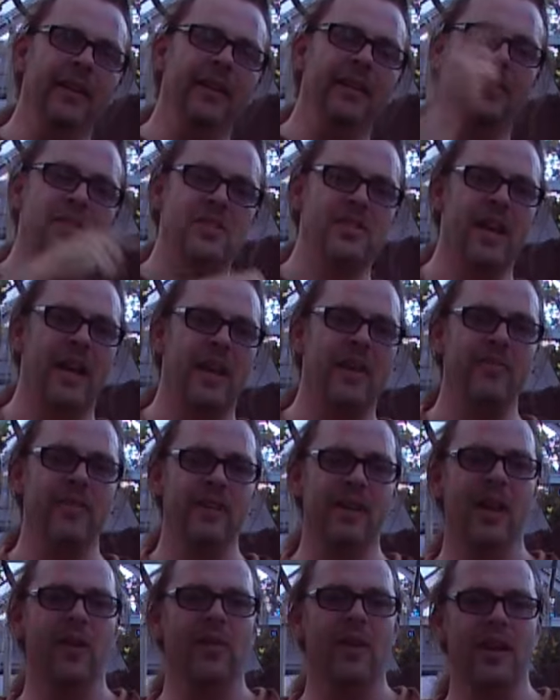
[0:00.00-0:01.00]
the second
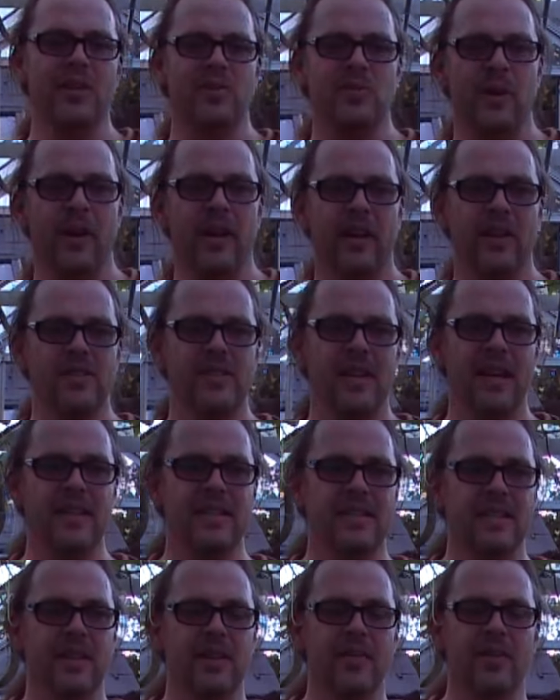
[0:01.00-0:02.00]
video last week I said
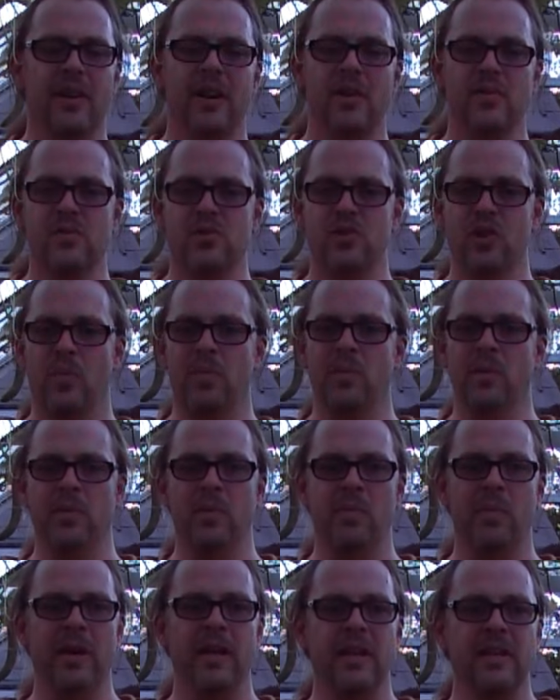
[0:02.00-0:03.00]
uh, that I was chopping up
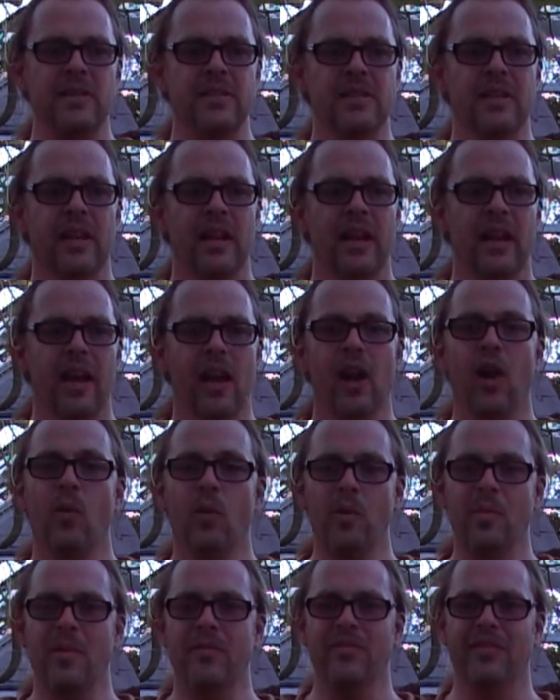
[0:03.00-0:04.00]
the beans
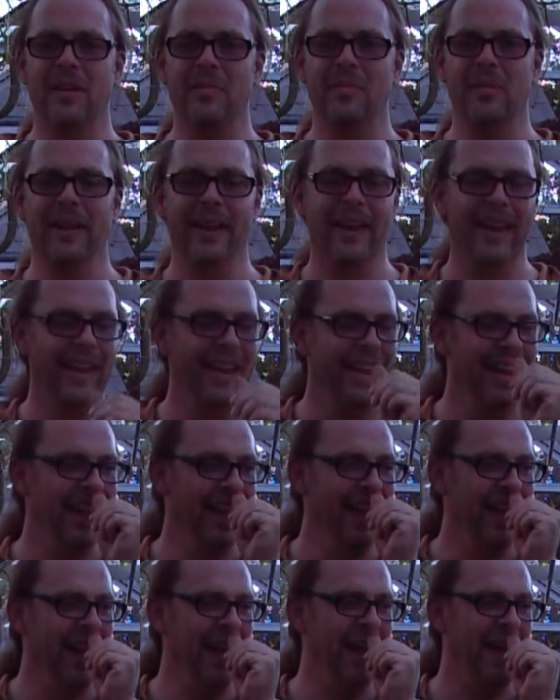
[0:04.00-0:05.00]
along with my family
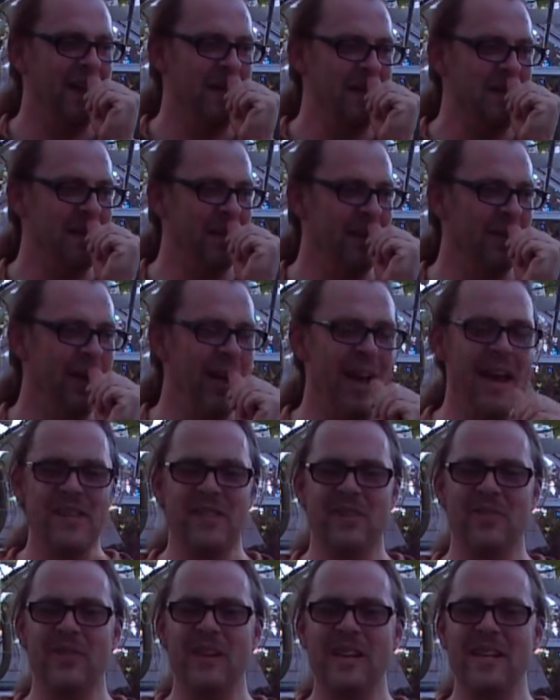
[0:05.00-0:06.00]
and uh, I had
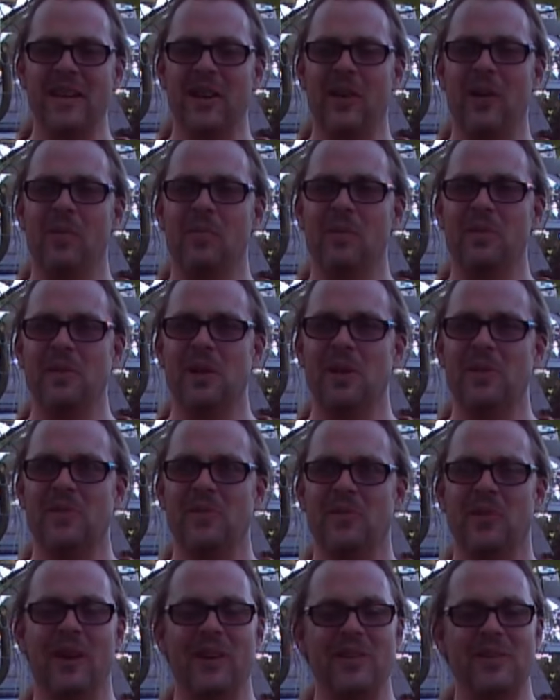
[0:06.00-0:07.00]
to read it a couple of times
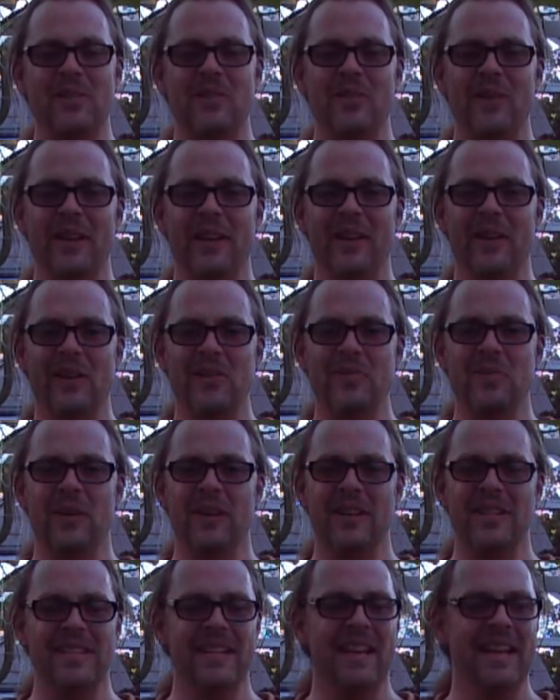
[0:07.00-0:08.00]
before I actually realised
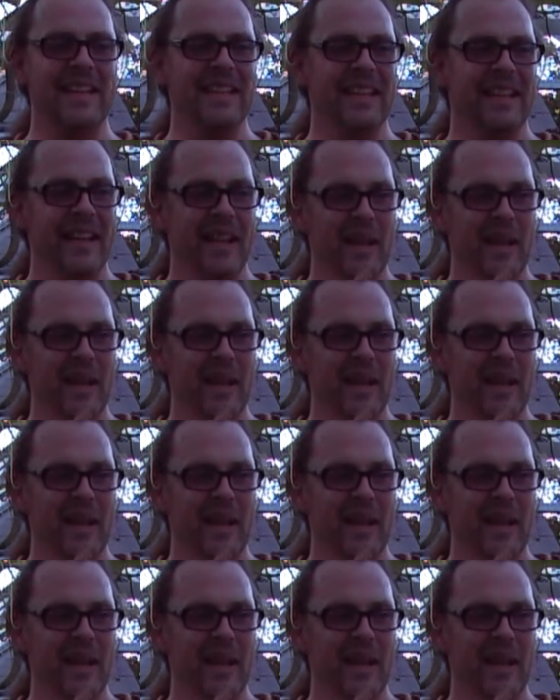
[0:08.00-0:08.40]
what I'd said